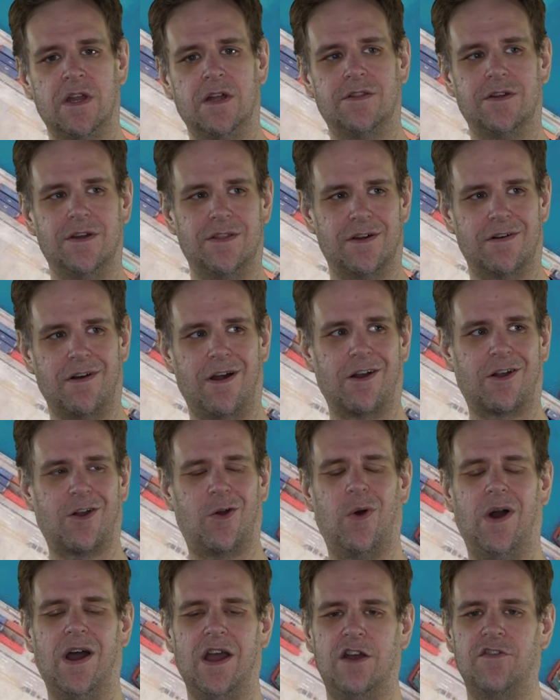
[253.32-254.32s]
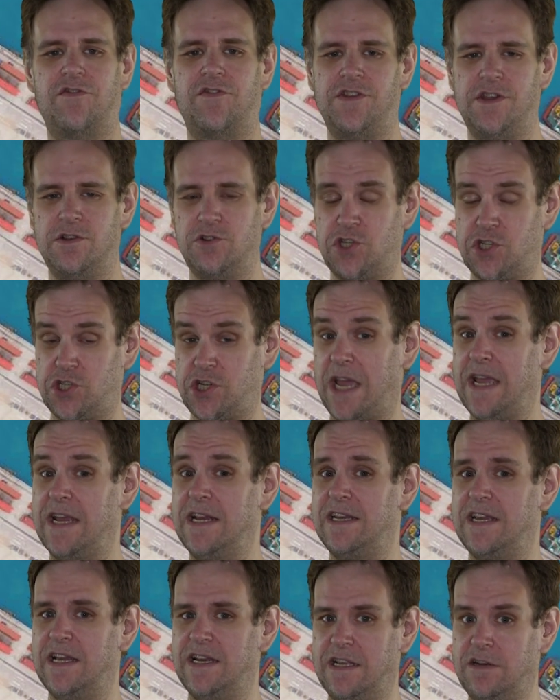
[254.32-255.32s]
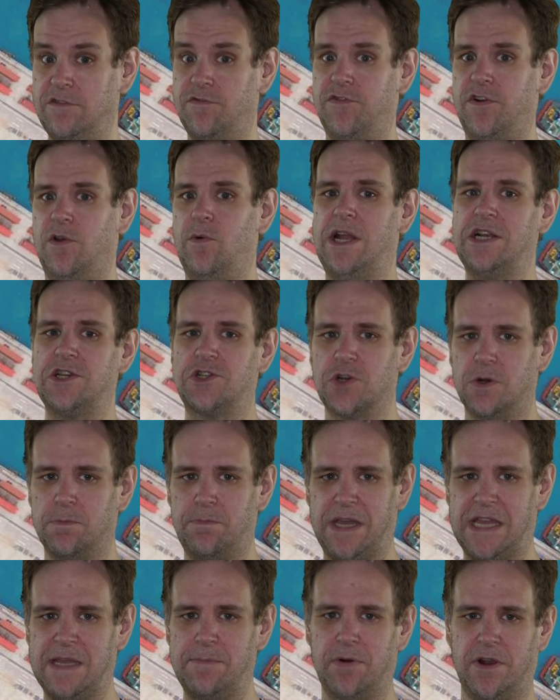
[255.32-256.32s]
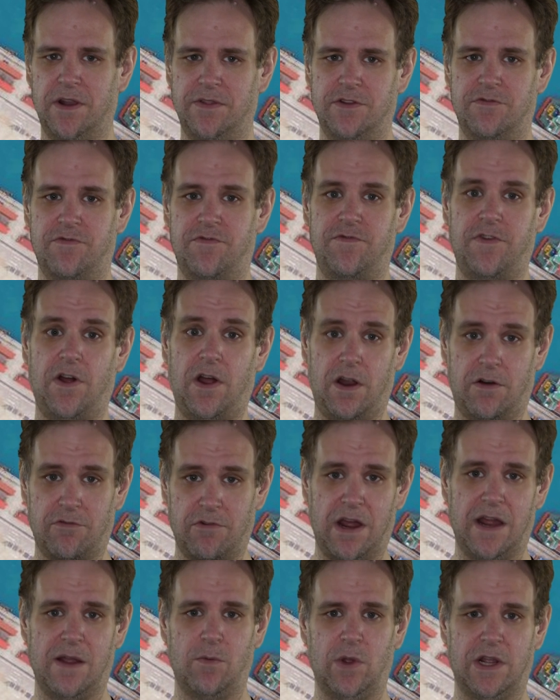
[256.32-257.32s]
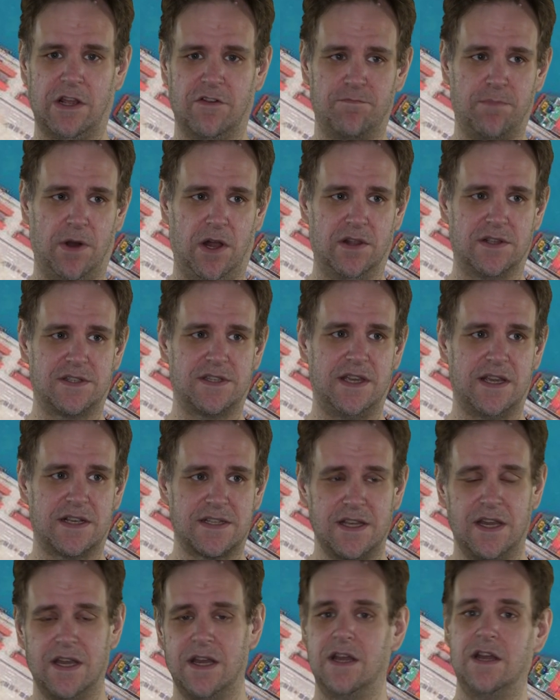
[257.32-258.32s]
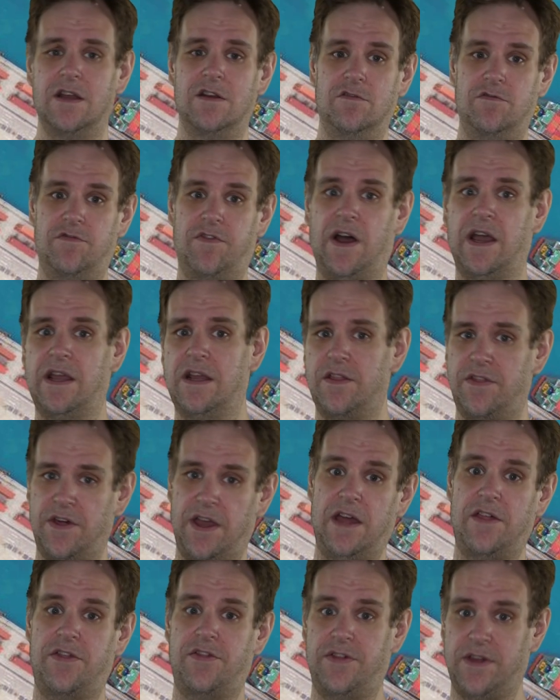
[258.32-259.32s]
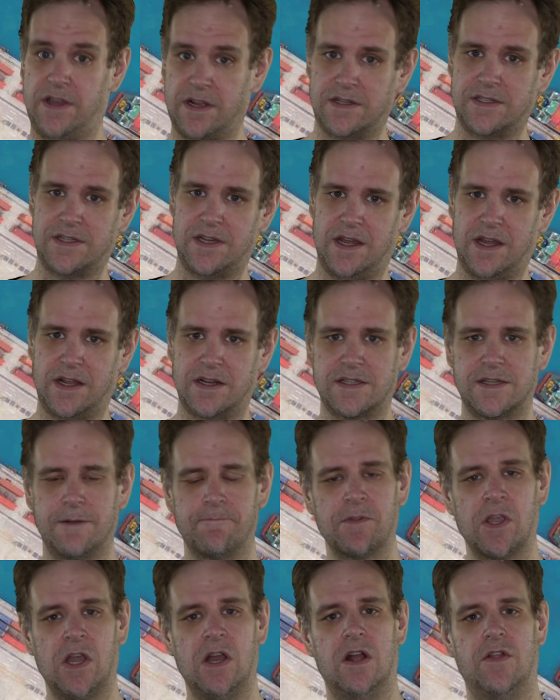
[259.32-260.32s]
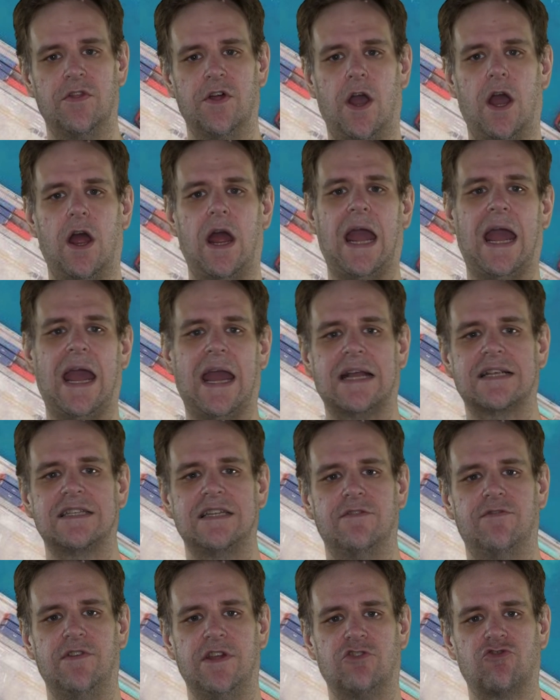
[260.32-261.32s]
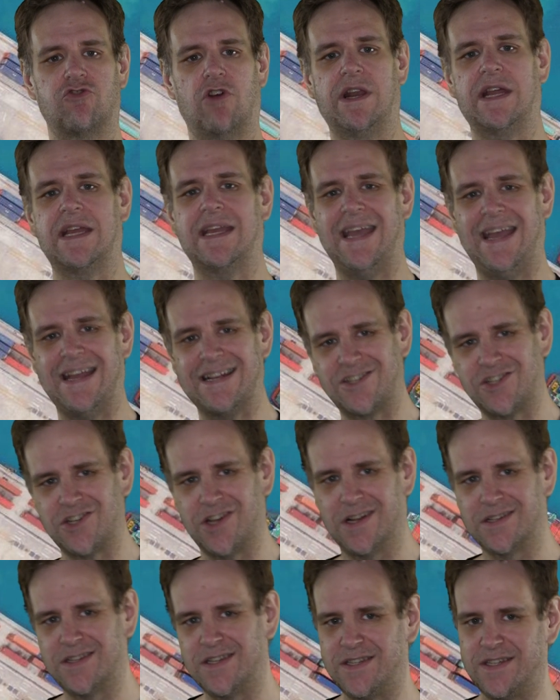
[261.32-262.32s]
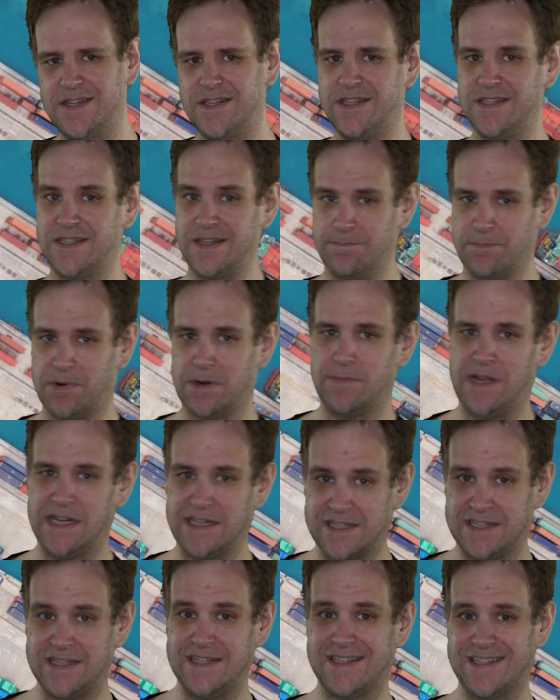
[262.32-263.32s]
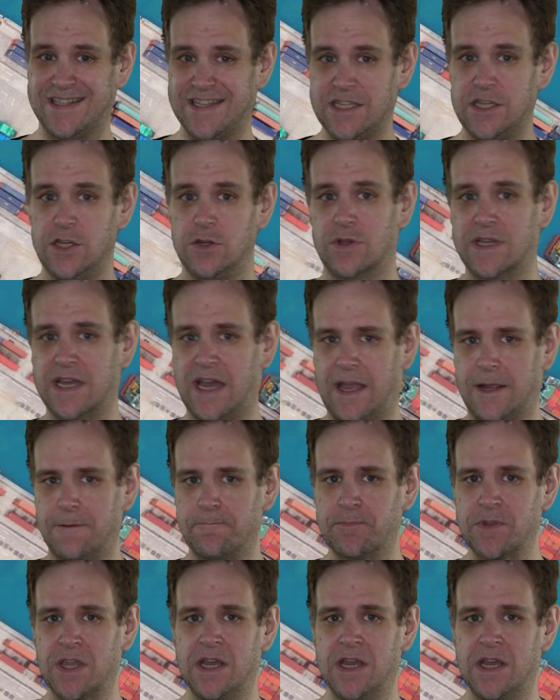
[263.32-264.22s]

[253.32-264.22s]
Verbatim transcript: that there are quite a few shady and influential people on the far right wing of politics via their think tanks that are actively trying to get charter cities implemented into the UK.